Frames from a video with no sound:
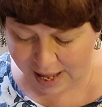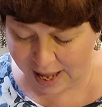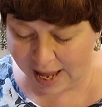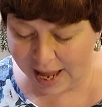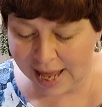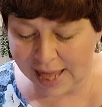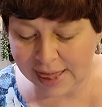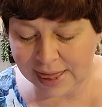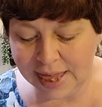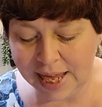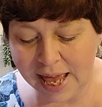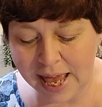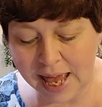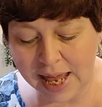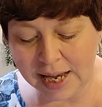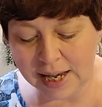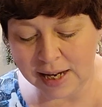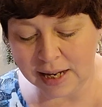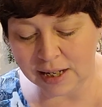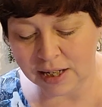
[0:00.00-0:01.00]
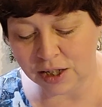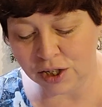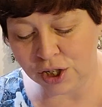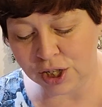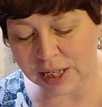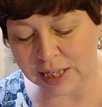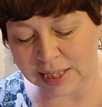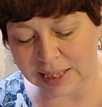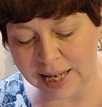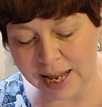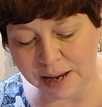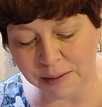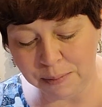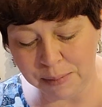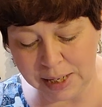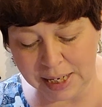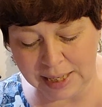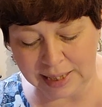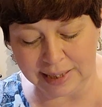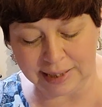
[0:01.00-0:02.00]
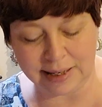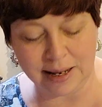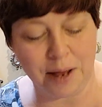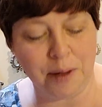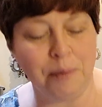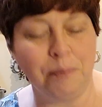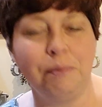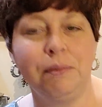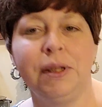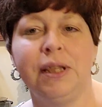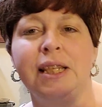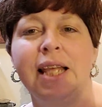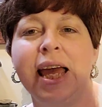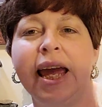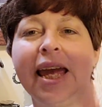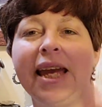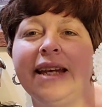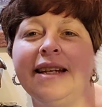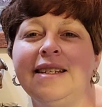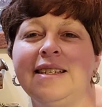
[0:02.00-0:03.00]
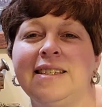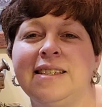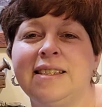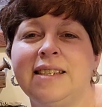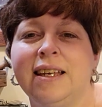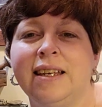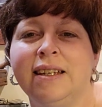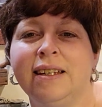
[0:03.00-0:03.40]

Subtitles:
And then she sent me some lace,